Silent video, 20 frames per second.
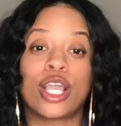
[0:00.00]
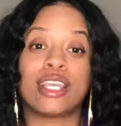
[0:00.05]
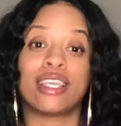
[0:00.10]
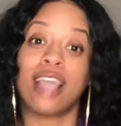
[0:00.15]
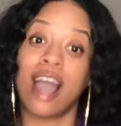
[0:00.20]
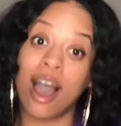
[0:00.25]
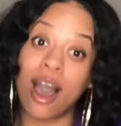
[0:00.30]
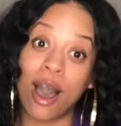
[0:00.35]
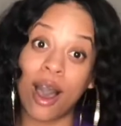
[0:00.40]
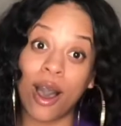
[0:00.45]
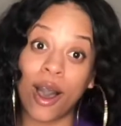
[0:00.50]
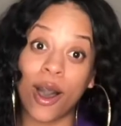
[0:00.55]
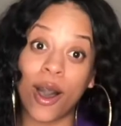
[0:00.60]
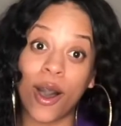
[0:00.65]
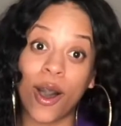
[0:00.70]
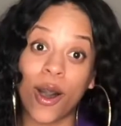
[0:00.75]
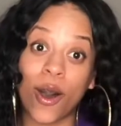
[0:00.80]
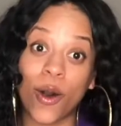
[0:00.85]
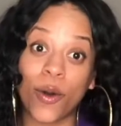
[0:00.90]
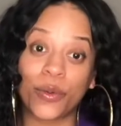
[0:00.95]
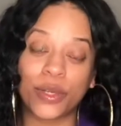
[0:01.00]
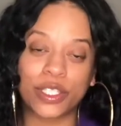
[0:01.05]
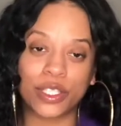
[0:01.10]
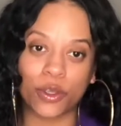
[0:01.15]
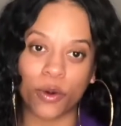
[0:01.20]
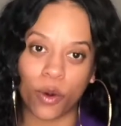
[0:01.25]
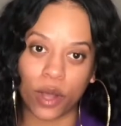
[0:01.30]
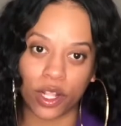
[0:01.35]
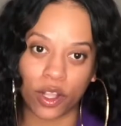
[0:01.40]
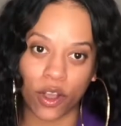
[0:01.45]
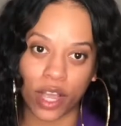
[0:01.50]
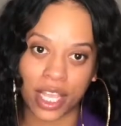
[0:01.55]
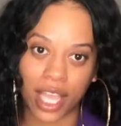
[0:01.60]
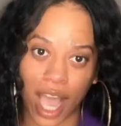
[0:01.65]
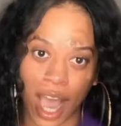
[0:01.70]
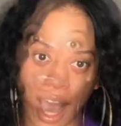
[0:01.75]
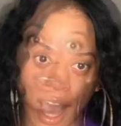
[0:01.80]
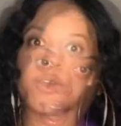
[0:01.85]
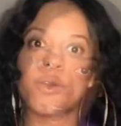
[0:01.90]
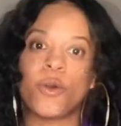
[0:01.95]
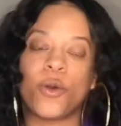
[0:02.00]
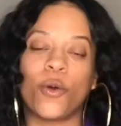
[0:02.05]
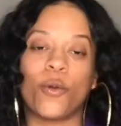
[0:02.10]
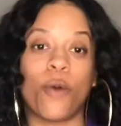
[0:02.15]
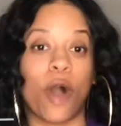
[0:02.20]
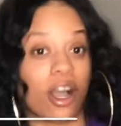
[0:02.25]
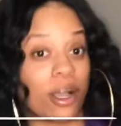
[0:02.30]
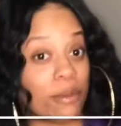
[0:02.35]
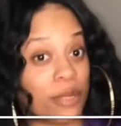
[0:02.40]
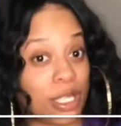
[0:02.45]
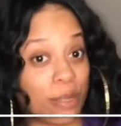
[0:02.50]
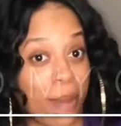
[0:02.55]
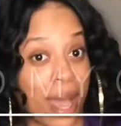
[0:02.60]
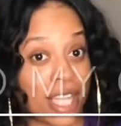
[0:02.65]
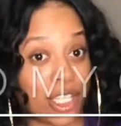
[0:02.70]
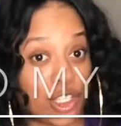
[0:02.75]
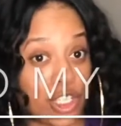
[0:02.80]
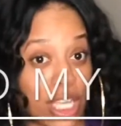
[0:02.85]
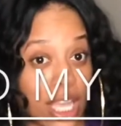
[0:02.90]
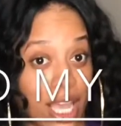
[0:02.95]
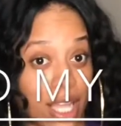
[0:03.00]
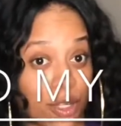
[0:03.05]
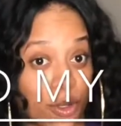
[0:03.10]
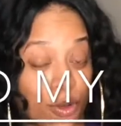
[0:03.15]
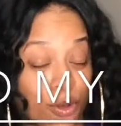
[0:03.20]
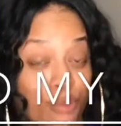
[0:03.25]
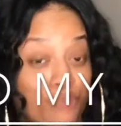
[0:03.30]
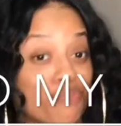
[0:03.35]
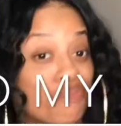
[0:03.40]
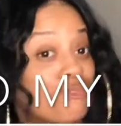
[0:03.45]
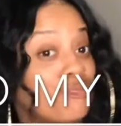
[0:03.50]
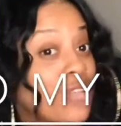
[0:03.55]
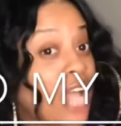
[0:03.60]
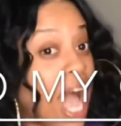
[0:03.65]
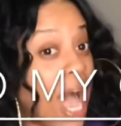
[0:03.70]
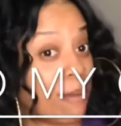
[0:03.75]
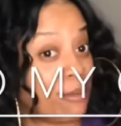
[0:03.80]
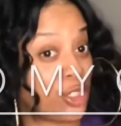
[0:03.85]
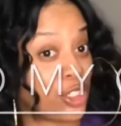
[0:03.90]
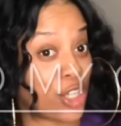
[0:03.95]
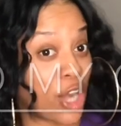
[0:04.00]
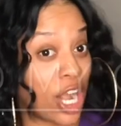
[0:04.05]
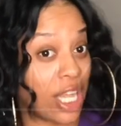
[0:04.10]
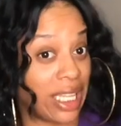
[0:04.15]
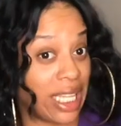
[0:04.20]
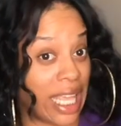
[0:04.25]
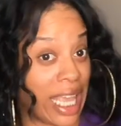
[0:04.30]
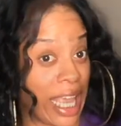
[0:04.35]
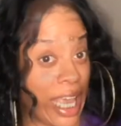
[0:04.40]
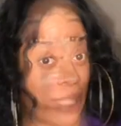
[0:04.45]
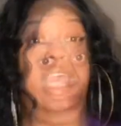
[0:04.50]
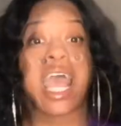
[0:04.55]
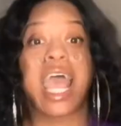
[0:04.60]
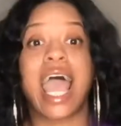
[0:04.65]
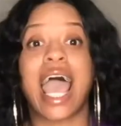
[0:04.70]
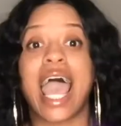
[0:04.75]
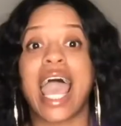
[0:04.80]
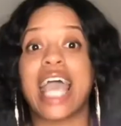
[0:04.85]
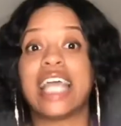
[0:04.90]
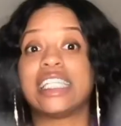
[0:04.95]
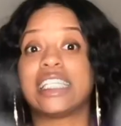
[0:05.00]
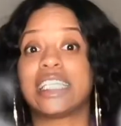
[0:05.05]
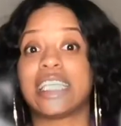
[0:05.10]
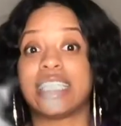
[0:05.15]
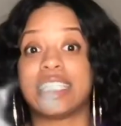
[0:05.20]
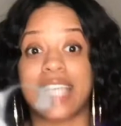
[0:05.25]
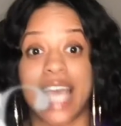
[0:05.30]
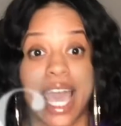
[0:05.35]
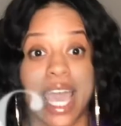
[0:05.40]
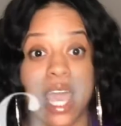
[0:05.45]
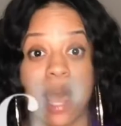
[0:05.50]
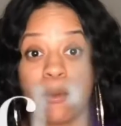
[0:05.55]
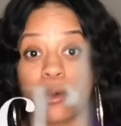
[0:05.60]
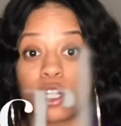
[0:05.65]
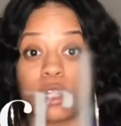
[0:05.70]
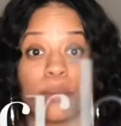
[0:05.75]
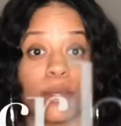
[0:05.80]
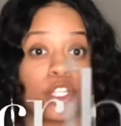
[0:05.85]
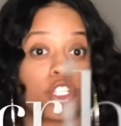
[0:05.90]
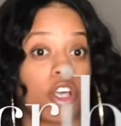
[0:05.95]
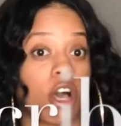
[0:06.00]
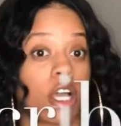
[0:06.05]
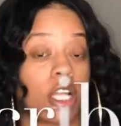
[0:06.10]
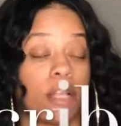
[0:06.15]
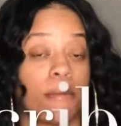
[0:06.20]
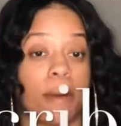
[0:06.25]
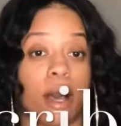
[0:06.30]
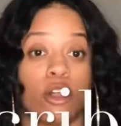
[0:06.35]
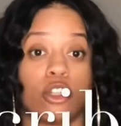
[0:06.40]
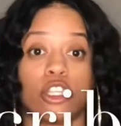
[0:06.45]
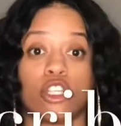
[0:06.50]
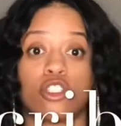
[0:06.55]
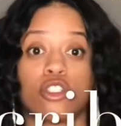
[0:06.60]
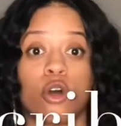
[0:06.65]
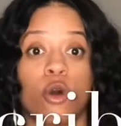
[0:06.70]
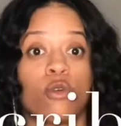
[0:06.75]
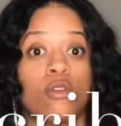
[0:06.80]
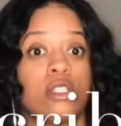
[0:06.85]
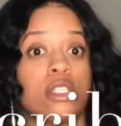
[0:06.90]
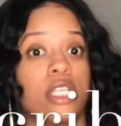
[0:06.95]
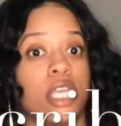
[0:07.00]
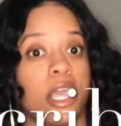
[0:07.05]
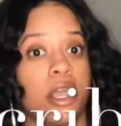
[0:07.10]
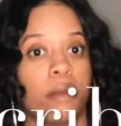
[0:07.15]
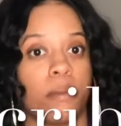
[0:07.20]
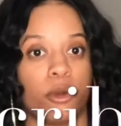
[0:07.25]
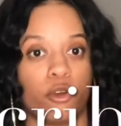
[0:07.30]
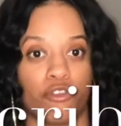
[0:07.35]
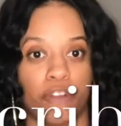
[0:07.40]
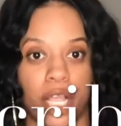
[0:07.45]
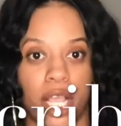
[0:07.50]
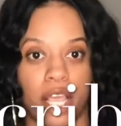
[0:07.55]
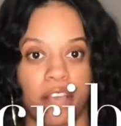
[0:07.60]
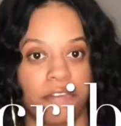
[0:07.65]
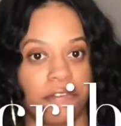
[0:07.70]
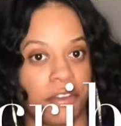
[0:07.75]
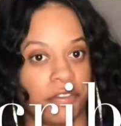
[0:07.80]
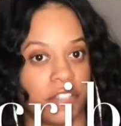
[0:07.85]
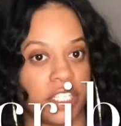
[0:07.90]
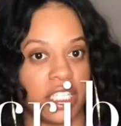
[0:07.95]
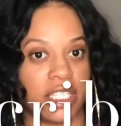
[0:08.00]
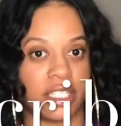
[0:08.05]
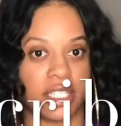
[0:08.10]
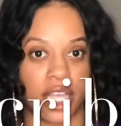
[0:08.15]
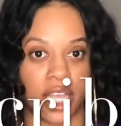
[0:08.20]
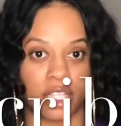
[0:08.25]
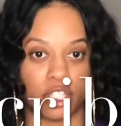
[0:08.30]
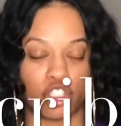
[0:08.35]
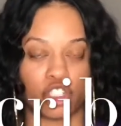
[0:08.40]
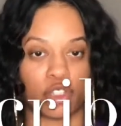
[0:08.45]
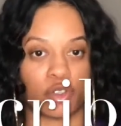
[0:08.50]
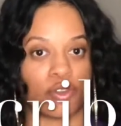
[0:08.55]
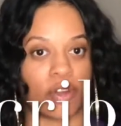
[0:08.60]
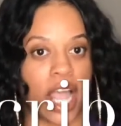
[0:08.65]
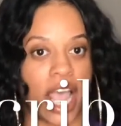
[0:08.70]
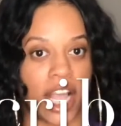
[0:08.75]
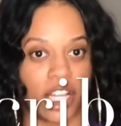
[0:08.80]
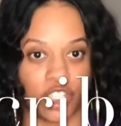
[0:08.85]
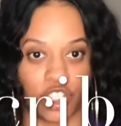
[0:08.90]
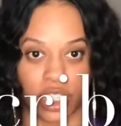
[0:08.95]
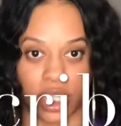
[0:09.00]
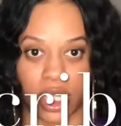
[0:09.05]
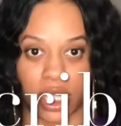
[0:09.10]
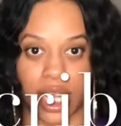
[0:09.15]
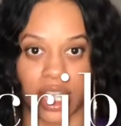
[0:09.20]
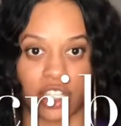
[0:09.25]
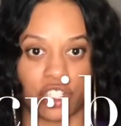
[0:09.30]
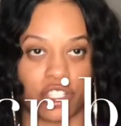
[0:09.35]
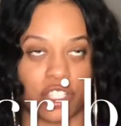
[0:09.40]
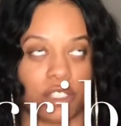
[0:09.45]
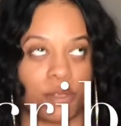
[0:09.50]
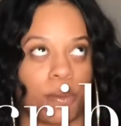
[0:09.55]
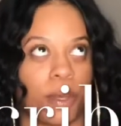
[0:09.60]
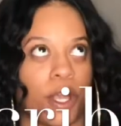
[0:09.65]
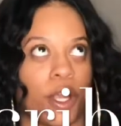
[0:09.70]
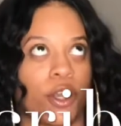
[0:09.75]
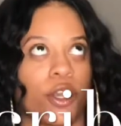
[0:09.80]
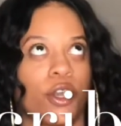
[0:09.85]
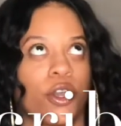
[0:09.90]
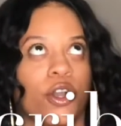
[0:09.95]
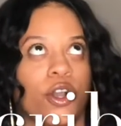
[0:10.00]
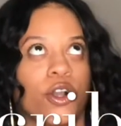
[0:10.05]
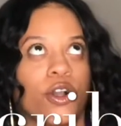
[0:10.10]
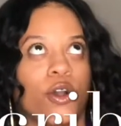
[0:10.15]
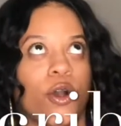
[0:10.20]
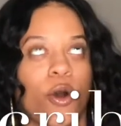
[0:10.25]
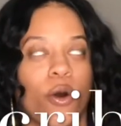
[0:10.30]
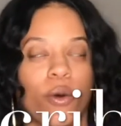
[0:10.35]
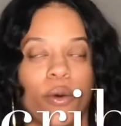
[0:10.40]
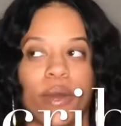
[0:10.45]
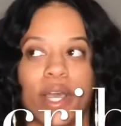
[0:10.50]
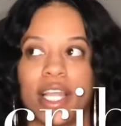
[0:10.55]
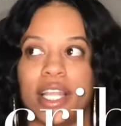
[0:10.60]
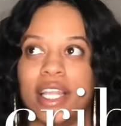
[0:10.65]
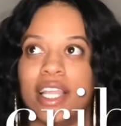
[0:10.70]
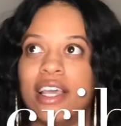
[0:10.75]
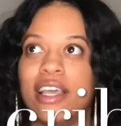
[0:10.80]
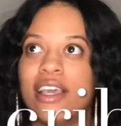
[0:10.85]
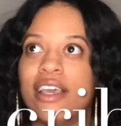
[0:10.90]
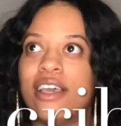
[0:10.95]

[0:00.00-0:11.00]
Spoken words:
Yo, what's going on, y'all? Welcome to my channel. I'm Charlene, and today I'm going to be talking about this whole Teairra Mari and 50 Cent tragedy that's just been going